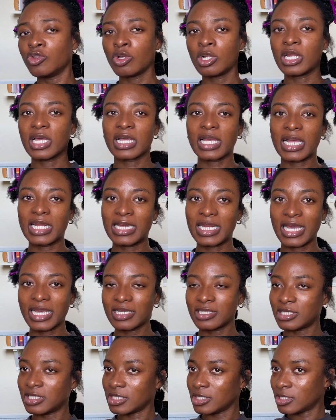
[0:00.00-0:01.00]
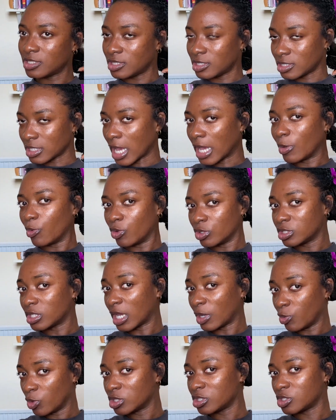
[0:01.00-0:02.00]
Not like I like this. I want
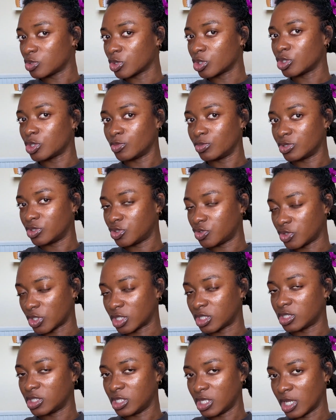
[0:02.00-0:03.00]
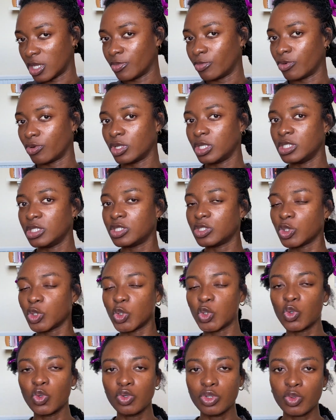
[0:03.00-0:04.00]
this one to be stretched, yeah, but it's
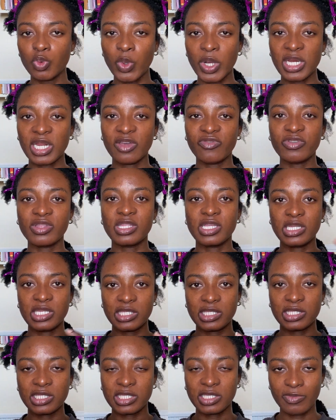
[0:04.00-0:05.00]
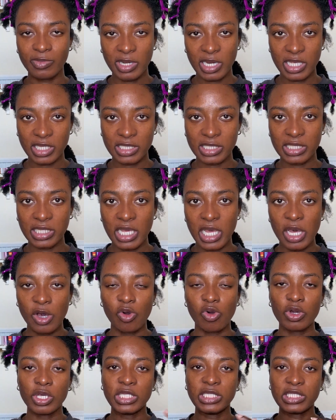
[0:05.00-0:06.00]
good when everything is seamless
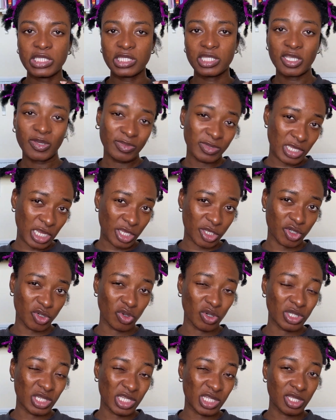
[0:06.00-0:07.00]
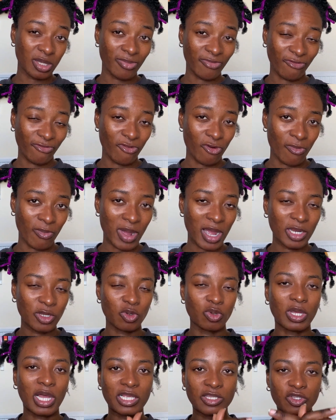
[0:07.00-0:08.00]
or in the same texture, the same form, and
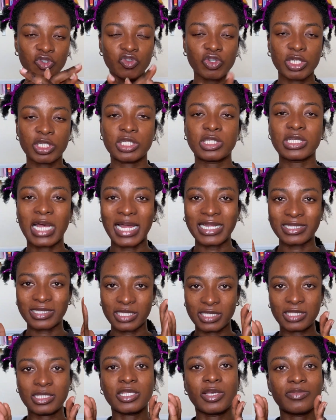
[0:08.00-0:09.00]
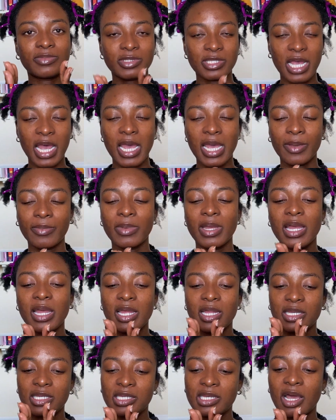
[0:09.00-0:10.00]
you can stretch it at the same time,
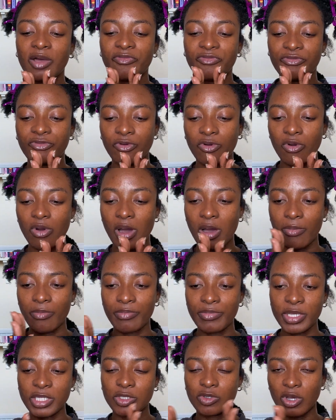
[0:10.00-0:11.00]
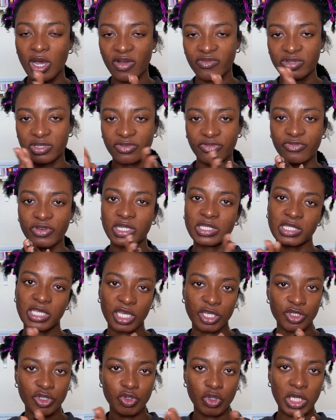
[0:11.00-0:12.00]
than for me to have different
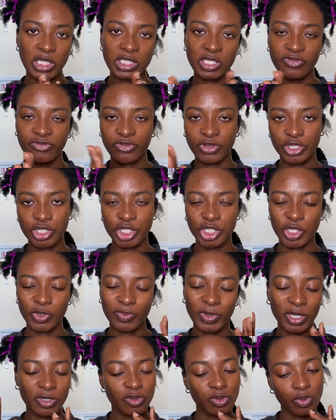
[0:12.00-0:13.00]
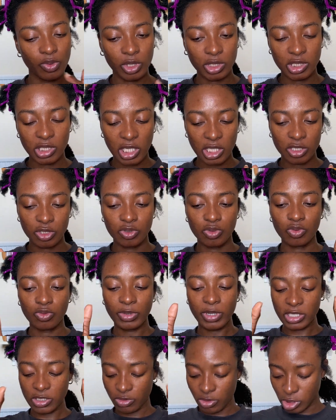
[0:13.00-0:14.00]
texture and different shape. I don't want that. So
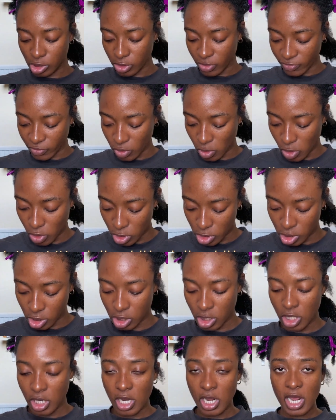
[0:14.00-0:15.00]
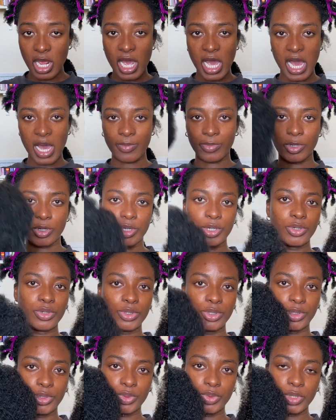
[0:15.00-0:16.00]
by the grace of God, I'm gonna
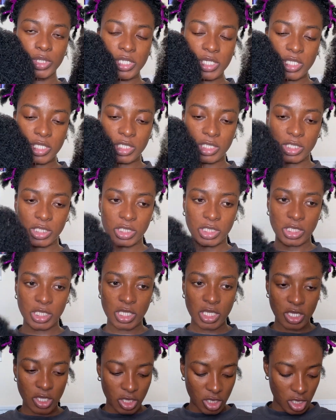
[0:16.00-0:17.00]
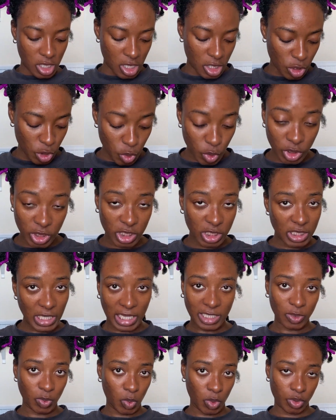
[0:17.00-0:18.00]
do this, use it
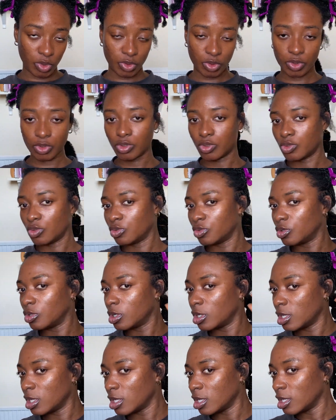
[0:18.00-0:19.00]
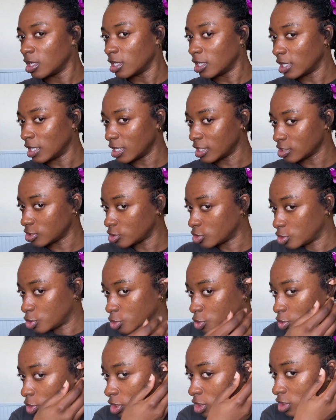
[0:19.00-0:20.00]
at once. So let's
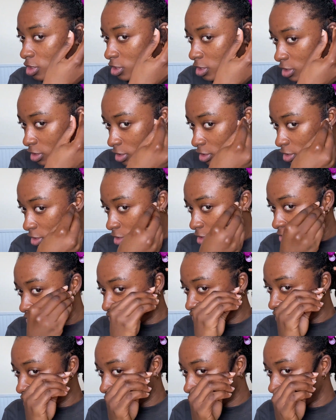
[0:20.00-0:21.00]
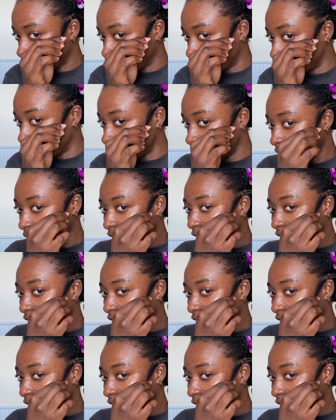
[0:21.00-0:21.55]
do it. This is the first one.